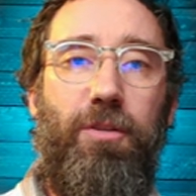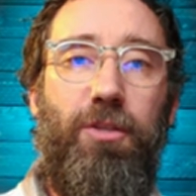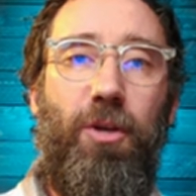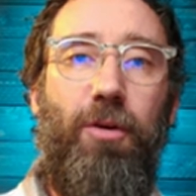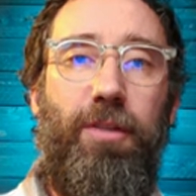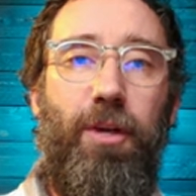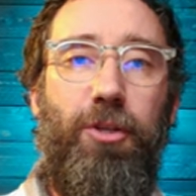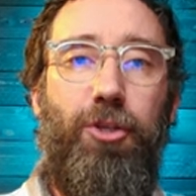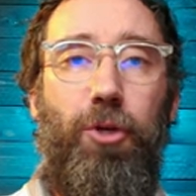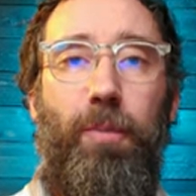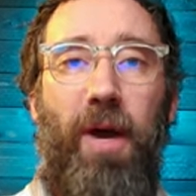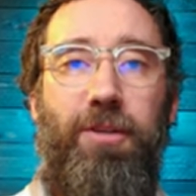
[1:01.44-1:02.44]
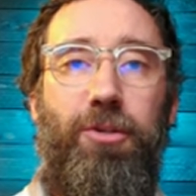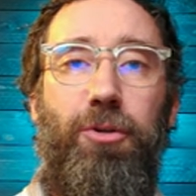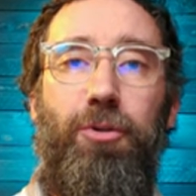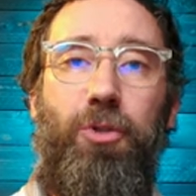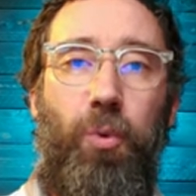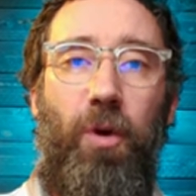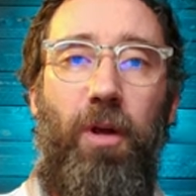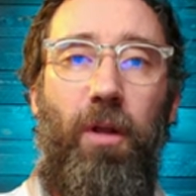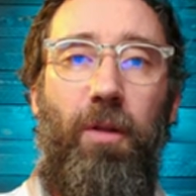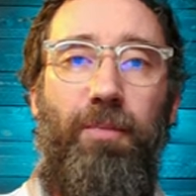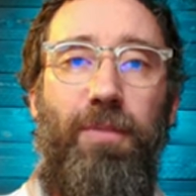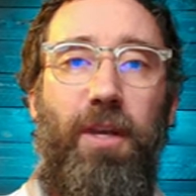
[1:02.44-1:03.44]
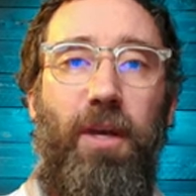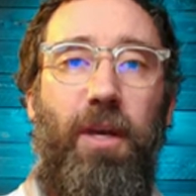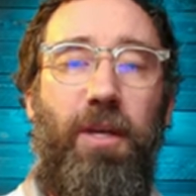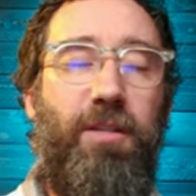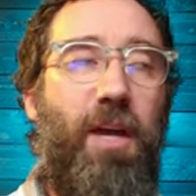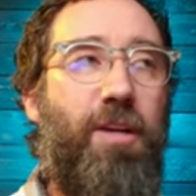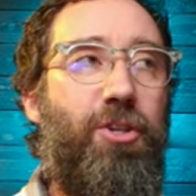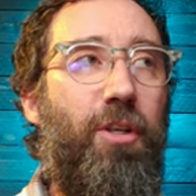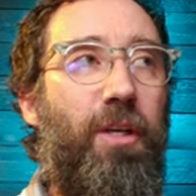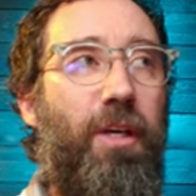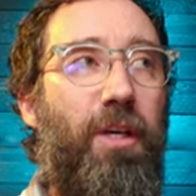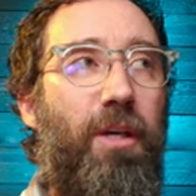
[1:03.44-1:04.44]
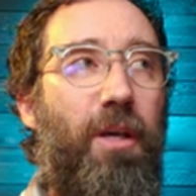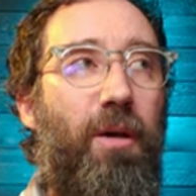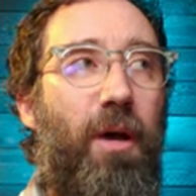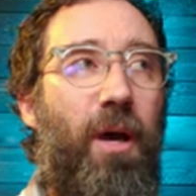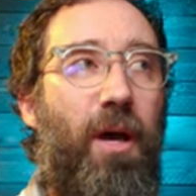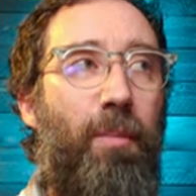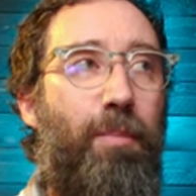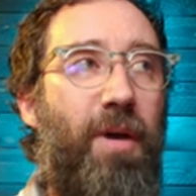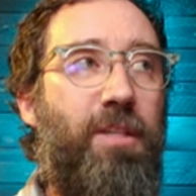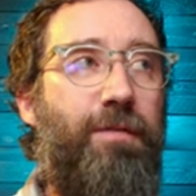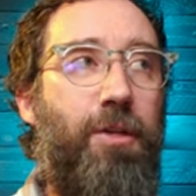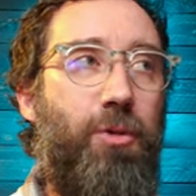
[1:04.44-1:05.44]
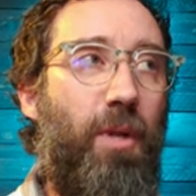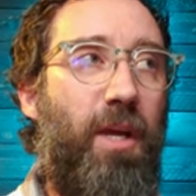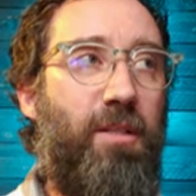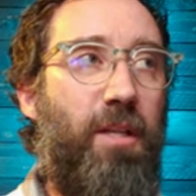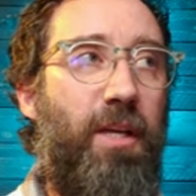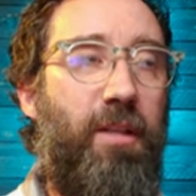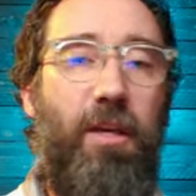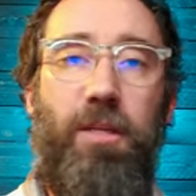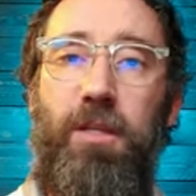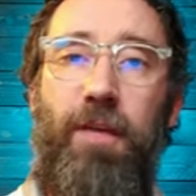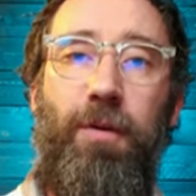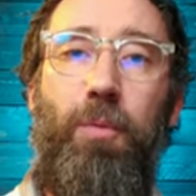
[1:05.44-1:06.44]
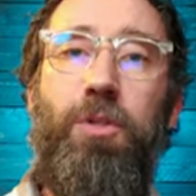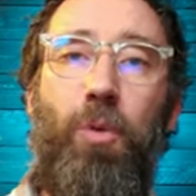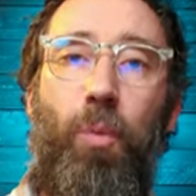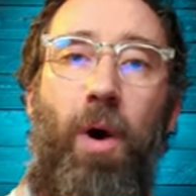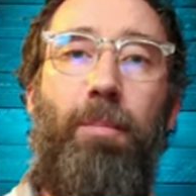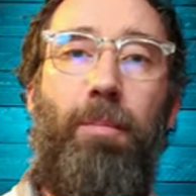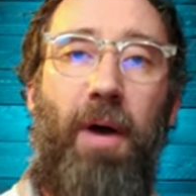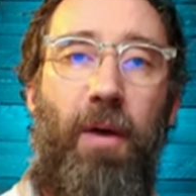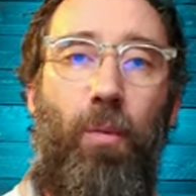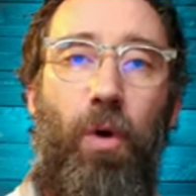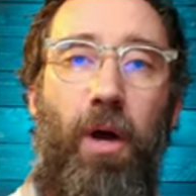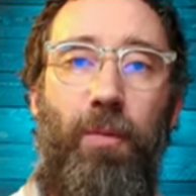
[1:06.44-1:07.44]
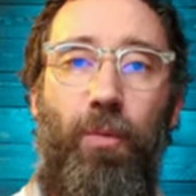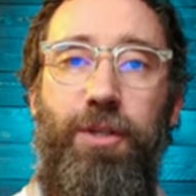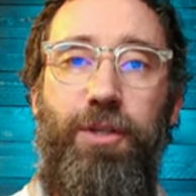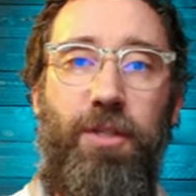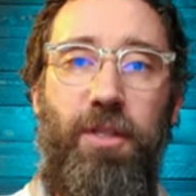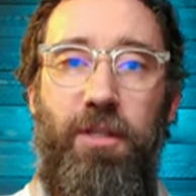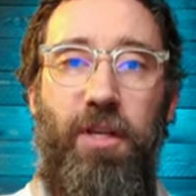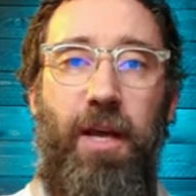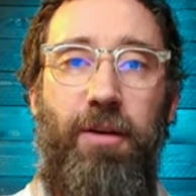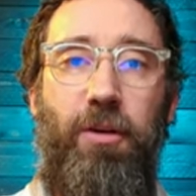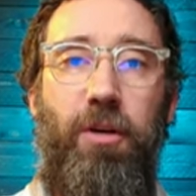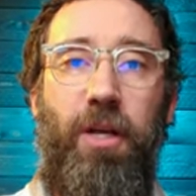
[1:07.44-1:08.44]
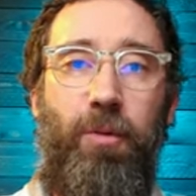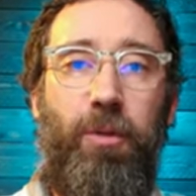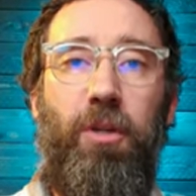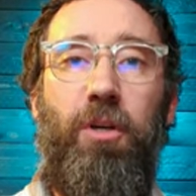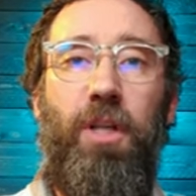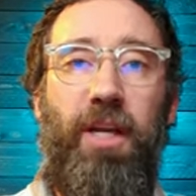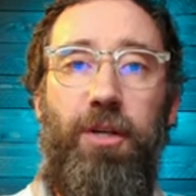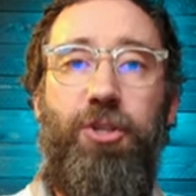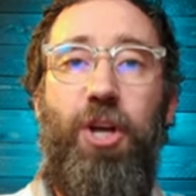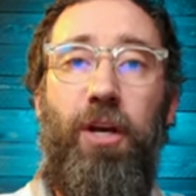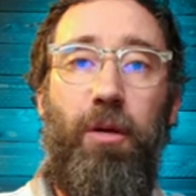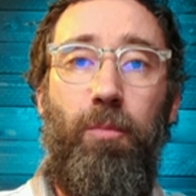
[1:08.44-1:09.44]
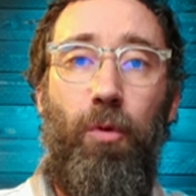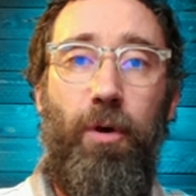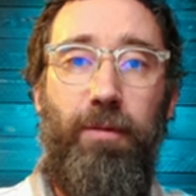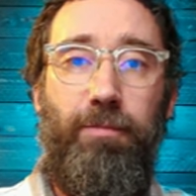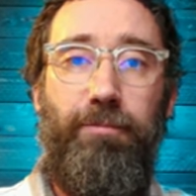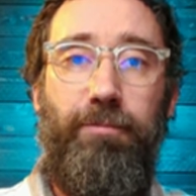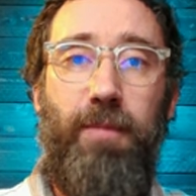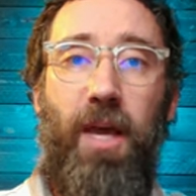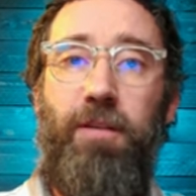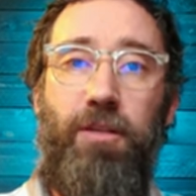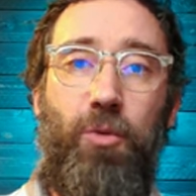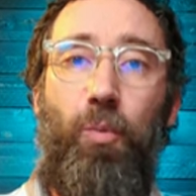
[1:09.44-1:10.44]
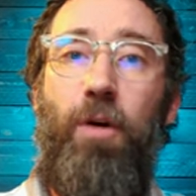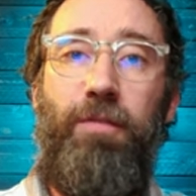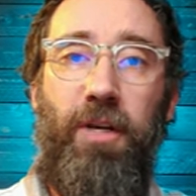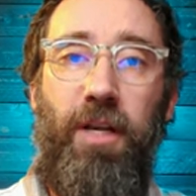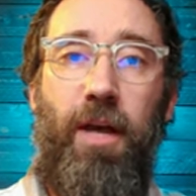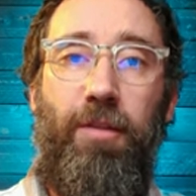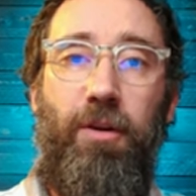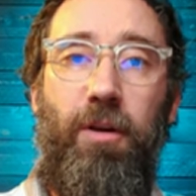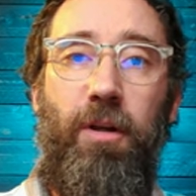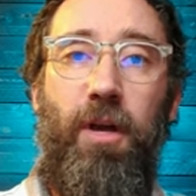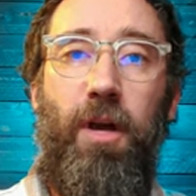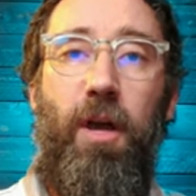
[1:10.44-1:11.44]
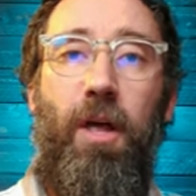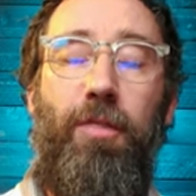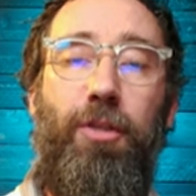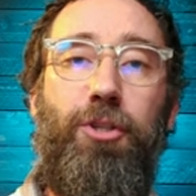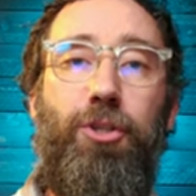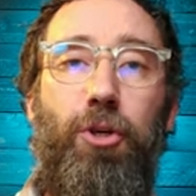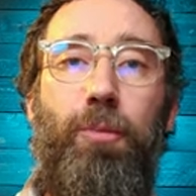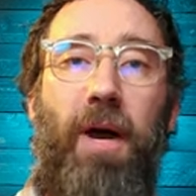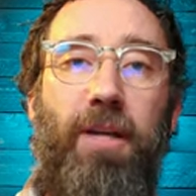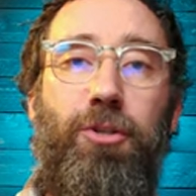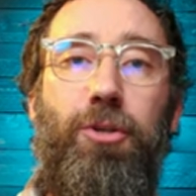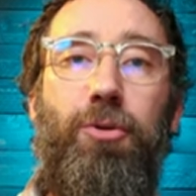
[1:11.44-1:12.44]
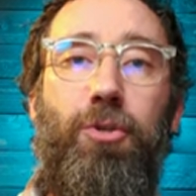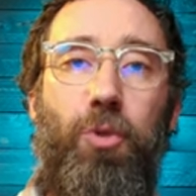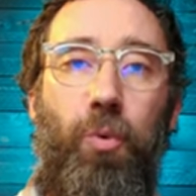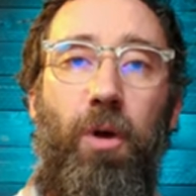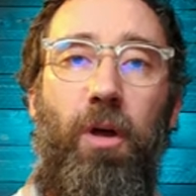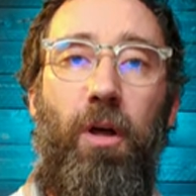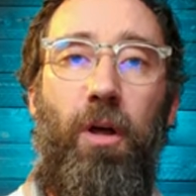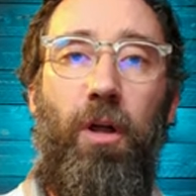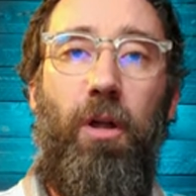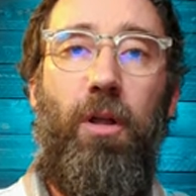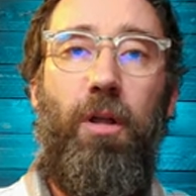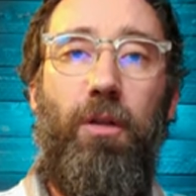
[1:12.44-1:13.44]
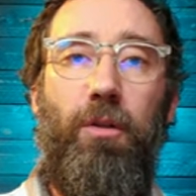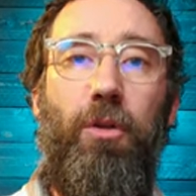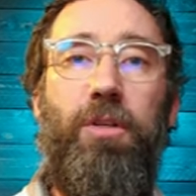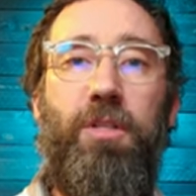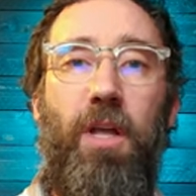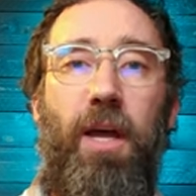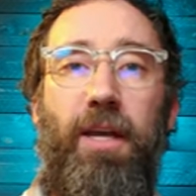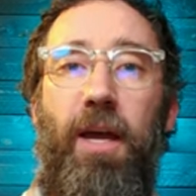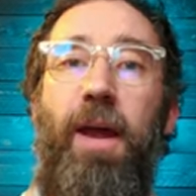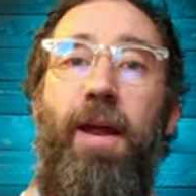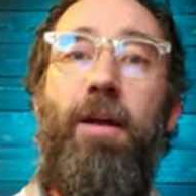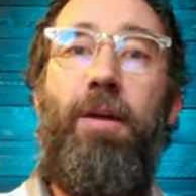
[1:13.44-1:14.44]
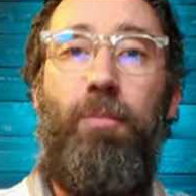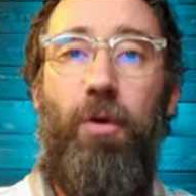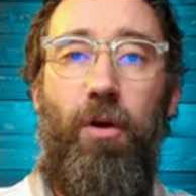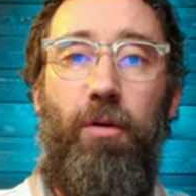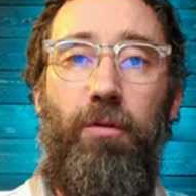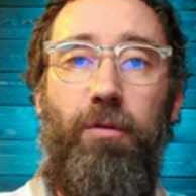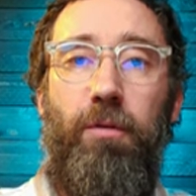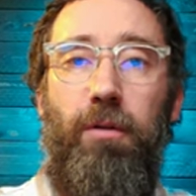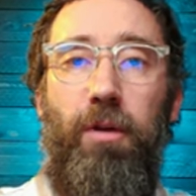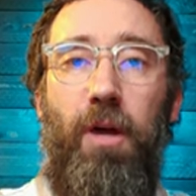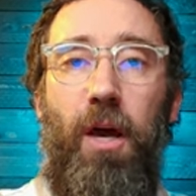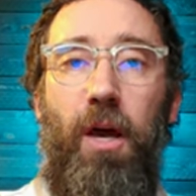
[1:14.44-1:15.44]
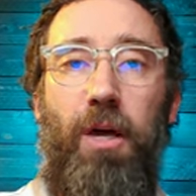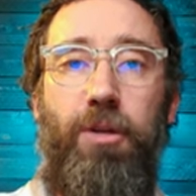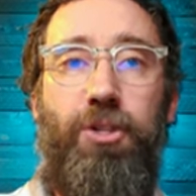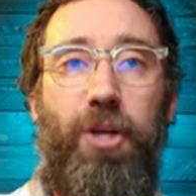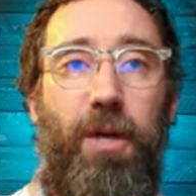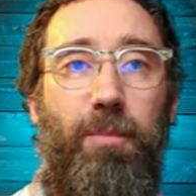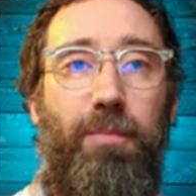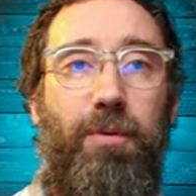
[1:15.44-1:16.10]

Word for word: So the two by two twill is actually uh, best visualized like this. If it was a one by one, which is the standard, it would look like a checkerboard as it's woven together. The two by two twill looks like a herringbone uh, shape.